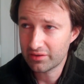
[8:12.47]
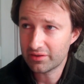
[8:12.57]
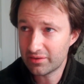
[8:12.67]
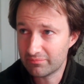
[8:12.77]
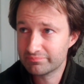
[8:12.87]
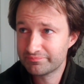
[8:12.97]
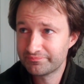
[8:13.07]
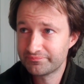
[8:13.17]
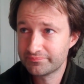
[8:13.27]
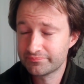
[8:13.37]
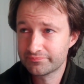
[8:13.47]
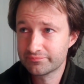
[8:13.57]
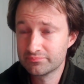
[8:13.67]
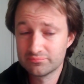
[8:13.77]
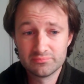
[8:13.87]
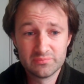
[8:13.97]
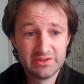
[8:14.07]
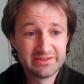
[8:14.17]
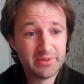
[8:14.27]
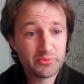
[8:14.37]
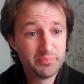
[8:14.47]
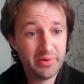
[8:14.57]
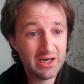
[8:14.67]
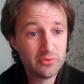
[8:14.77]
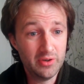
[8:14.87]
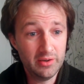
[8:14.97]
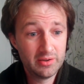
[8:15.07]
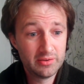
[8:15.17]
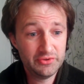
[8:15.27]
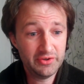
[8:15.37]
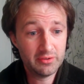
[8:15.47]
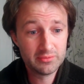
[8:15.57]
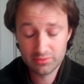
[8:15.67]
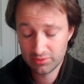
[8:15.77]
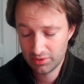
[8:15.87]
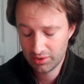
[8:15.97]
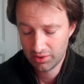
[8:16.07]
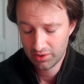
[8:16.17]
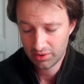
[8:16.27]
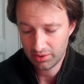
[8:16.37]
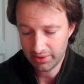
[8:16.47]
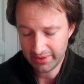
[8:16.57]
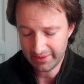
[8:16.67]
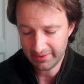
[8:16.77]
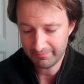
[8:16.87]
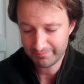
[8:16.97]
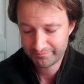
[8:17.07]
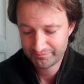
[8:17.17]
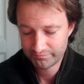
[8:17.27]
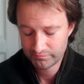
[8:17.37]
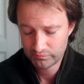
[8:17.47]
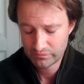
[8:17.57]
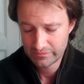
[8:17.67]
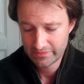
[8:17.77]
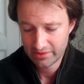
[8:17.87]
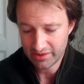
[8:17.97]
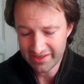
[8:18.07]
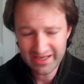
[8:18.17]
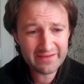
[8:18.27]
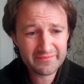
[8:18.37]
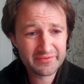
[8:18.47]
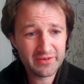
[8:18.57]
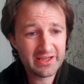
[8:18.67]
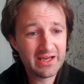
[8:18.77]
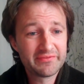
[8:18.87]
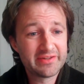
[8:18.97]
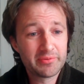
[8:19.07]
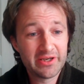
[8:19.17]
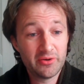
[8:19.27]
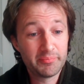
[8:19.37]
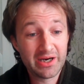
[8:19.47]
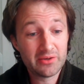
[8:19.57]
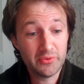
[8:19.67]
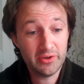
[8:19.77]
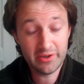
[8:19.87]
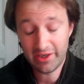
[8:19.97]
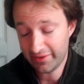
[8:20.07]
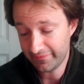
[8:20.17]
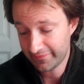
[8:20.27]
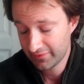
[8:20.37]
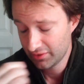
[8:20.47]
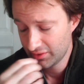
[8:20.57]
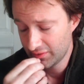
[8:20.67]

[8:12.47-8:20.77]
um, it's about power you know um, I have I have some kind of power and